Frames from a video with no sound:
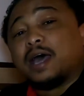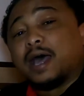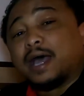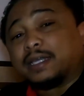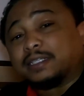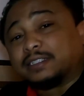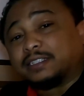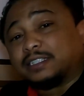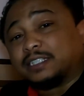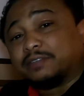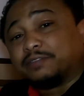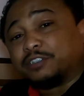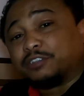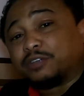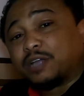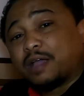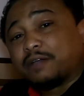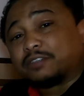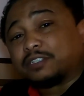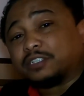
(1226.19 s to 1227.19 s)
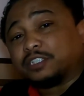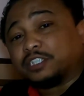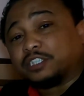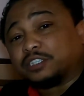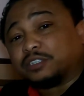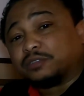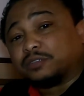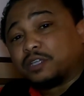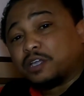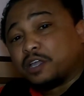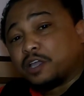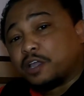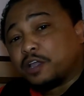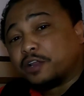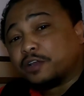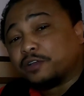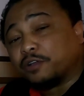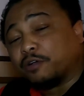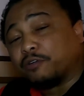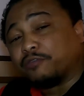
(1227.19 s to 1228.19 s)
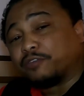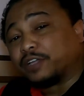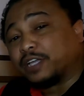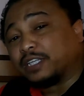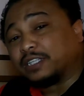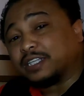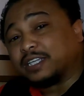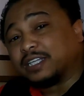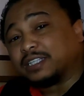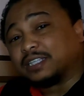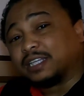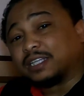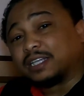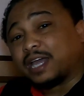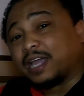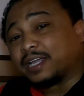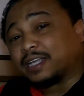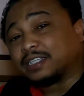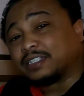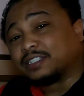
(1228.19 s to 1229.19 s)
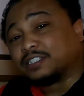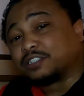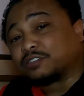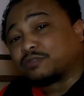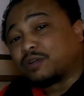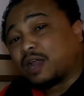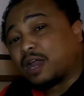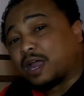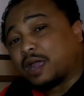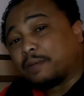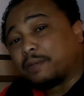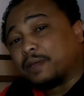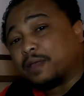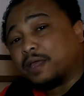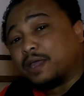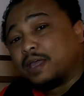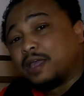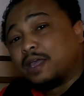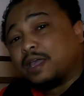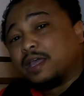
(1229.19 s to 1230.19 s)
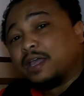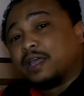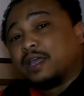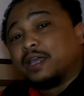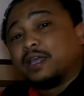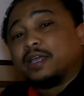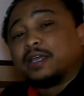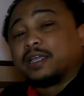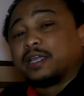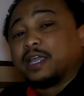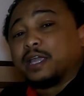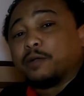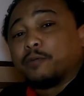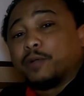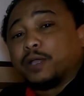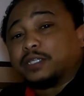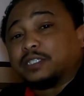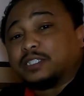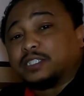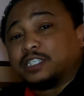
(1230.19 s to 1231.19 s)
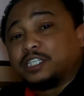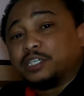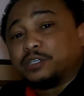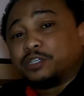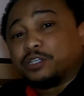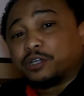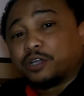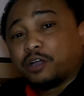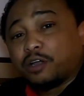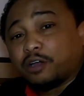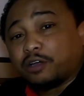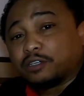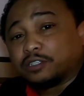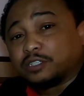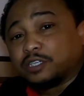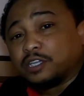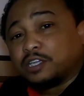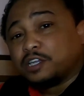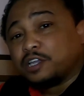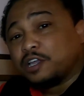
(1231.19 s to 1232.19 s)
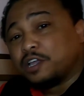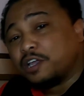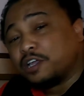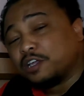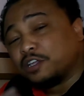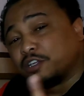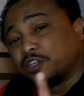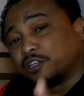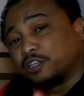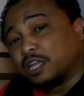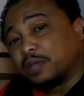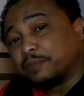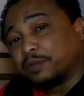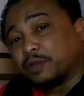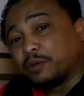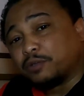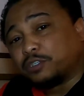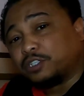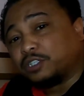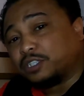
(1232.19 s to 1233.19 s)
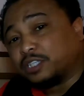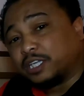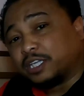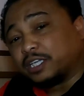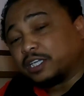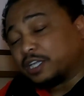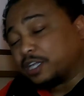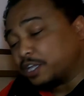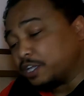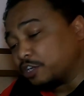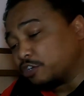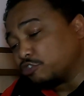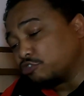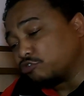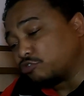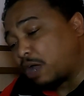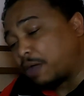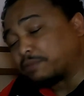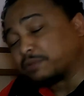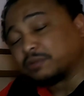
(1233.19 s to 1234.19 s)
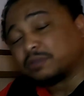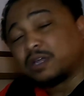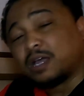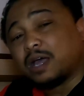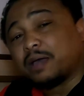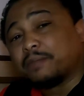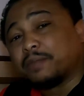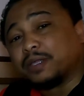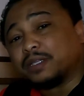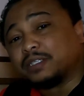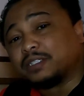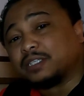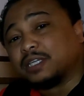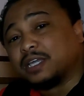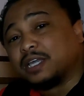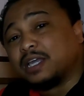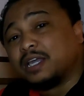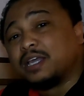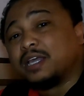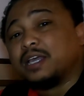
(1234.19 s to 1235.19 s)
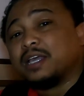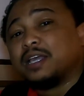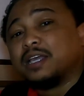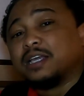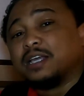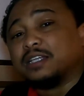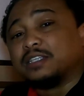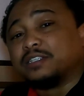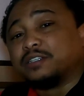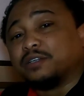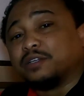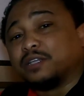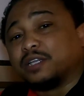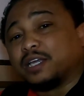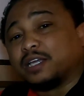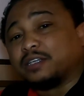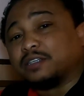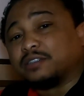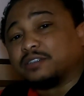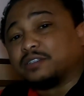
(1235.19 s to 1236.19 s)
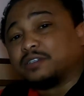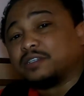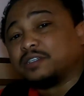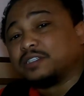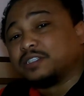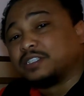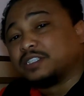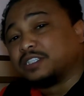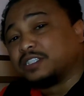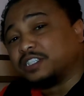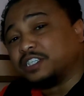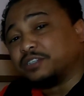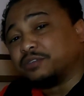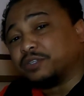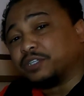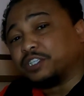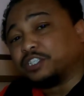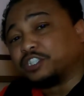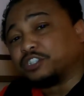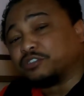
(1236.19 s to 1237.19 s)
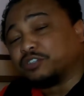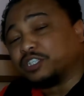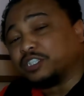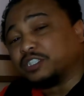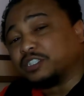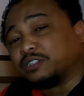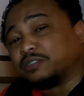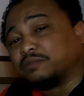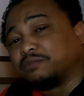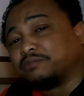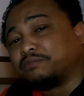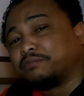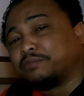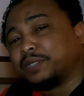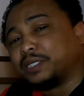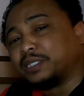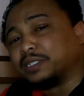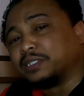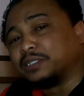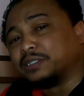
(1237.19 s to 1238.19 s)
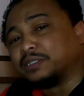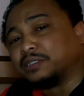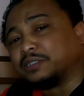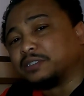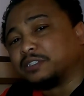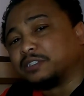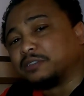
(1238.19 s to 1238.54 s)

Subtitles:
ICNV Driver's Edition. Don't forget to hit the like and subscribe. Can't wait to see you in your cars. Let me know what you think. Drop some comments. Until later, see you in these streets. Peace.